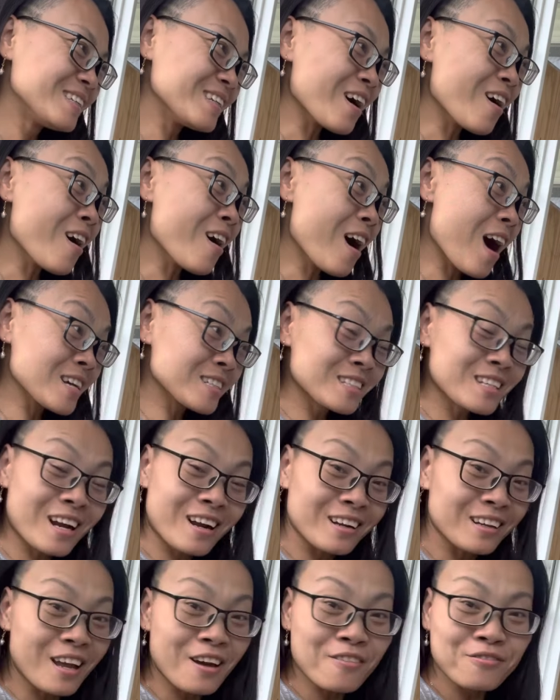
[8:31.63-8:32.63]
now I
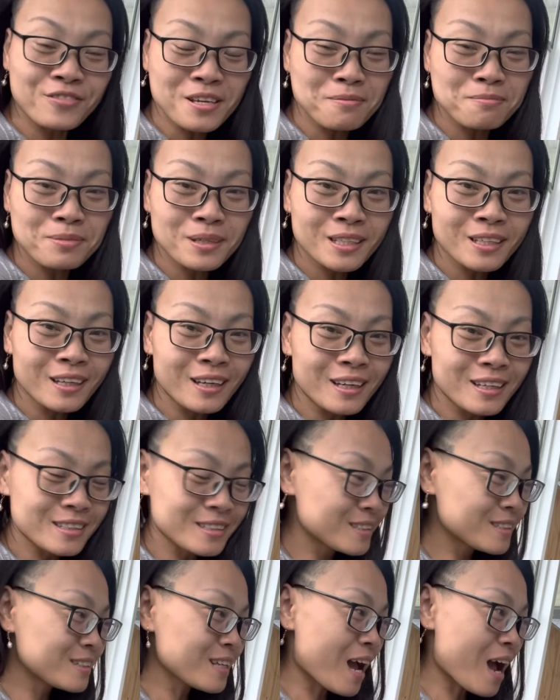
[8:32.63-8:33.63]
started laughing
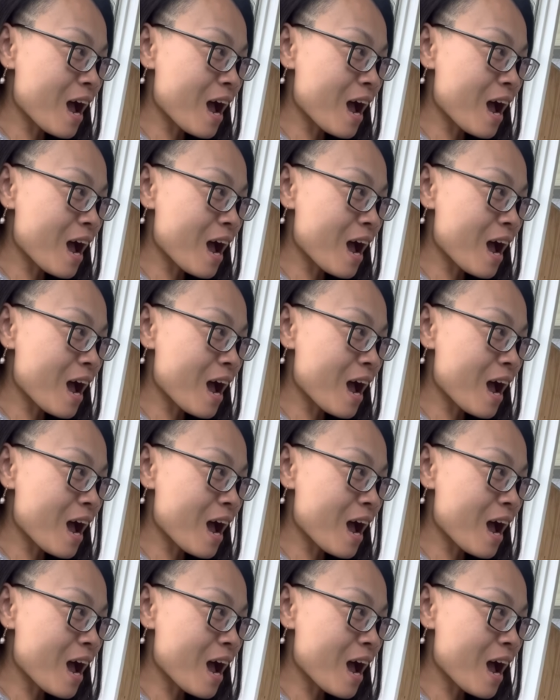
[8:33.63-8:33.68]
because